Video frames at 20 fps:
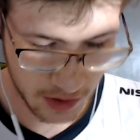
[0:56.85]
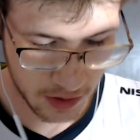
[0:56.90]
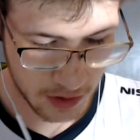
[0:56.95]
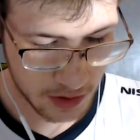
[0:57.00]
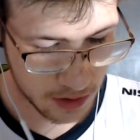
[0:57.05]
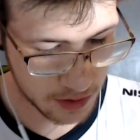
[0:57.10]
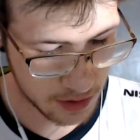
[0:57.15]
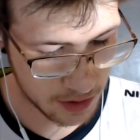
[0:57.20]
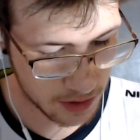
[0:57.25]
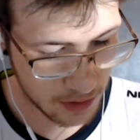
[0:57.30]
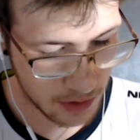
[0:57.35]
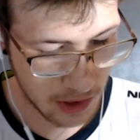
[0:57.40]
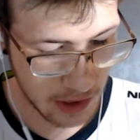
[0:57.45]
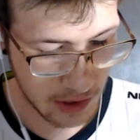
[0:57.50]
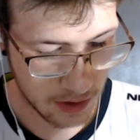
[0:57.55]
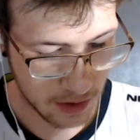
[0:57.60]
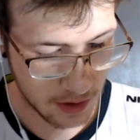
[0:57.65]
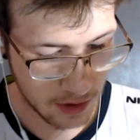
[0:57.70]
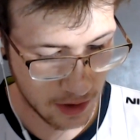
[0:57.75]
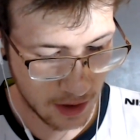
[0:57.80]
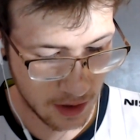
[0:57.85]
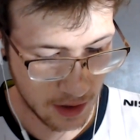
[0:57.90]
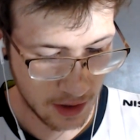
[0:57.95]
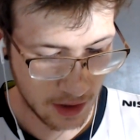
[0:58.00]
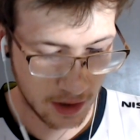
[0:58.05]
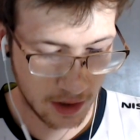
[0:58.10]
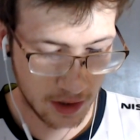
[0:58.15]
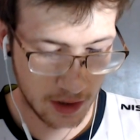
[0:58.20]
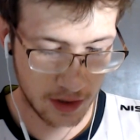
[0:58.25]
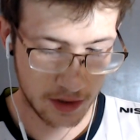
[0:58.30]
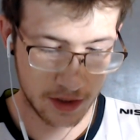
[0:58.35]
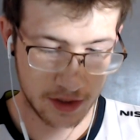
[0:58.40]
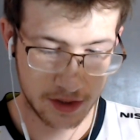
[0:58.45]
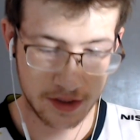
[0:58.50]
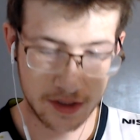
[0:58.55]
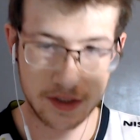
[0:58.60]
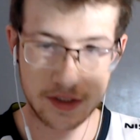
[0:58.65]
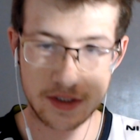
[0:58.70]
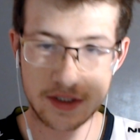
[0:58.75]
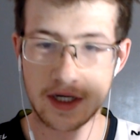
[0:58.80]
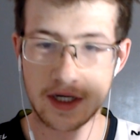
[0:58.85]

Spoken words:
into it. This is